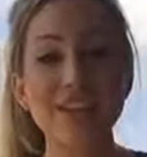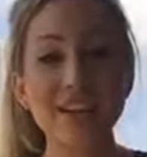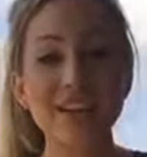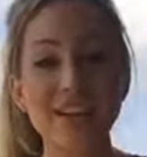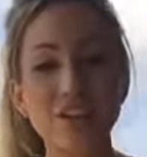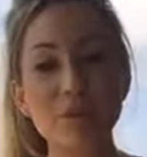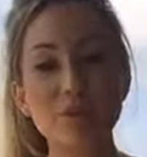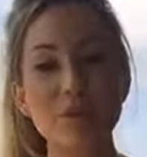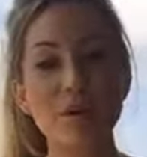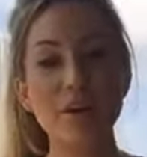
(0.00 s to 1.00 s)
are getting a little bit
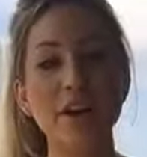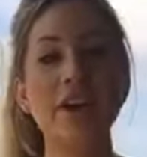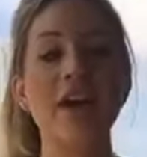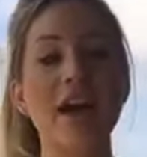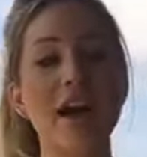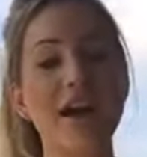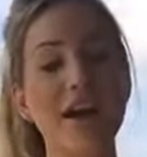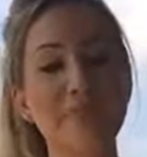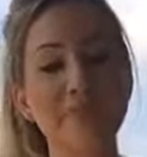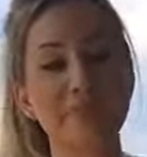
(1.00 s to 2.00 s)
warmer.
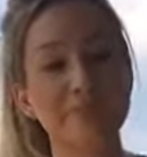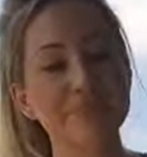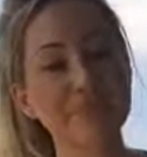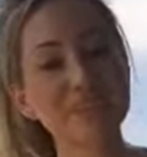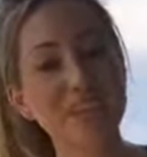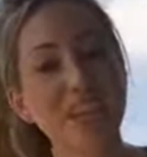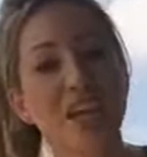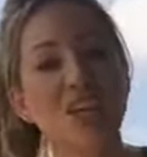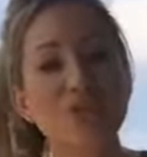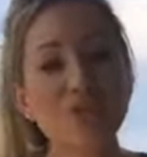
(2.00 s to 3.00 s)
Um,
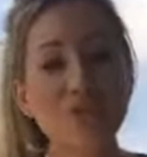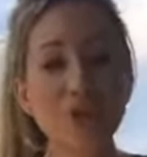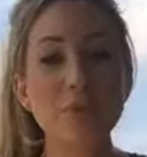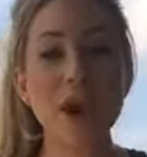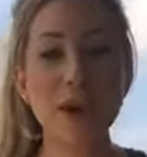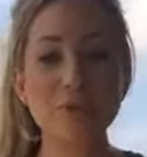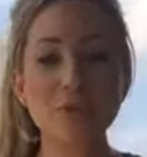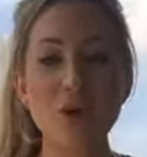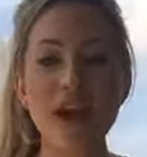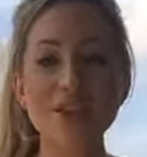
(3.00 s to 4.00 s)
do a few pop
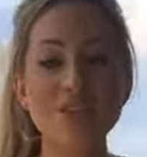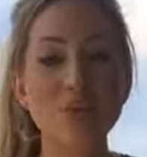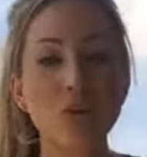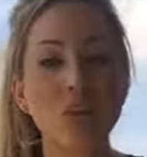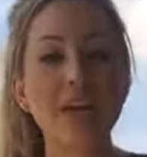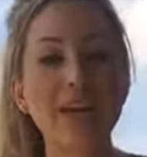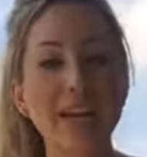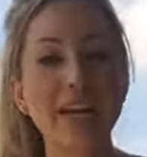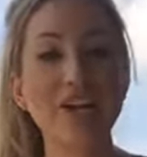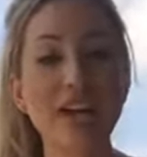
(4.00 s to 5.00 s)
squats. So we're working
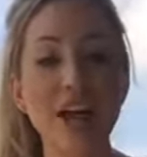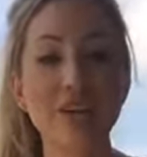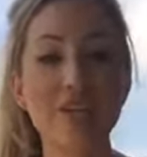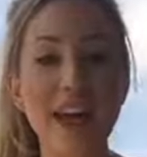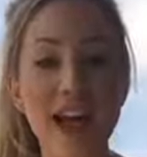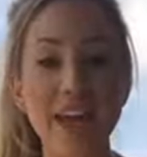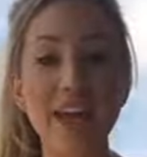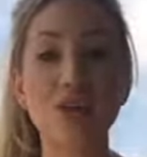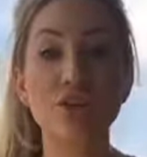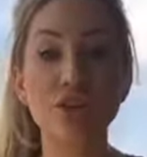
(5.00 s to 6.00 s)
inner and outer thigh
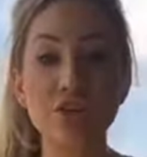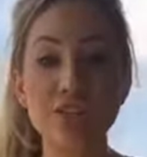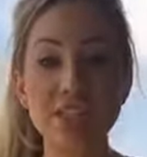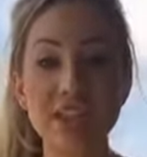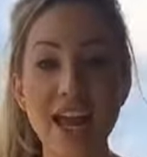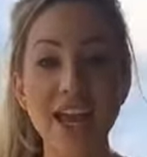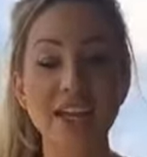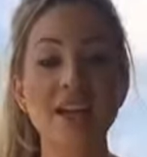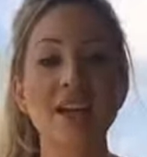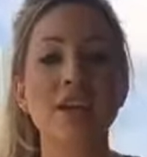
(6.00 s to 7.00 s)
and glutes today.
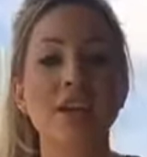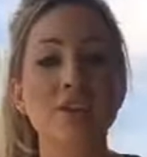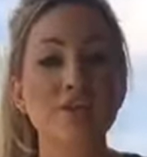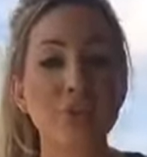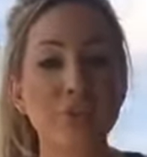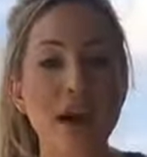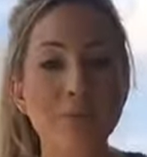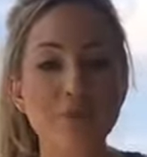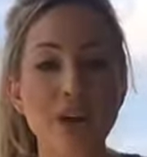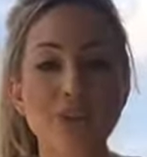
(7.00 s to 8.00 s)
So a few pop
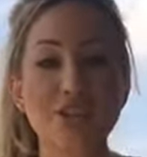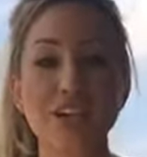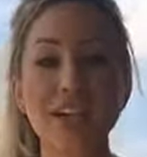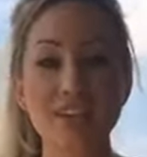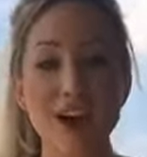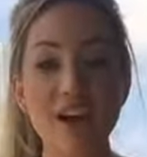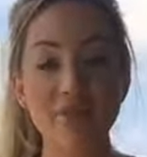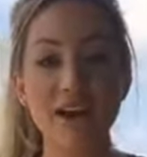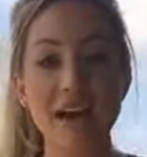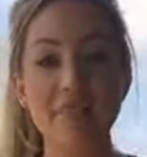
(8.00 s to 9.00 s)
squats are gonna get the heart
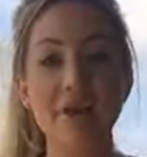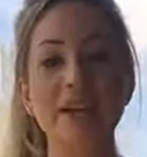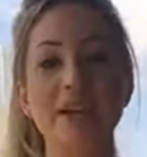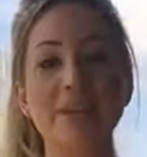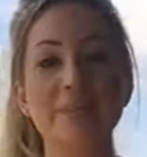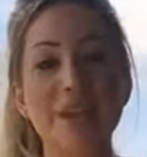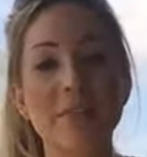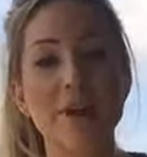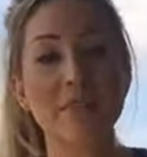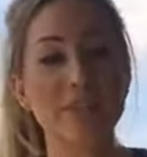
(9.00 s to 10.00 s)
rate up, get the blood
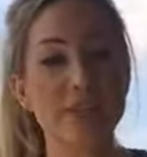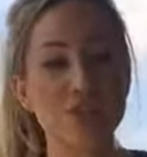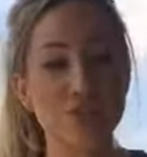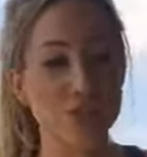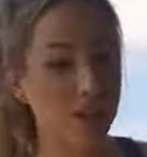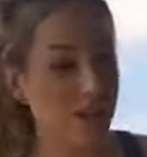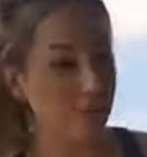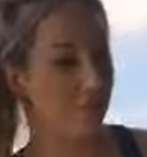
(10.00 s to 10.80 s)
pumping. Let's do 20 of them,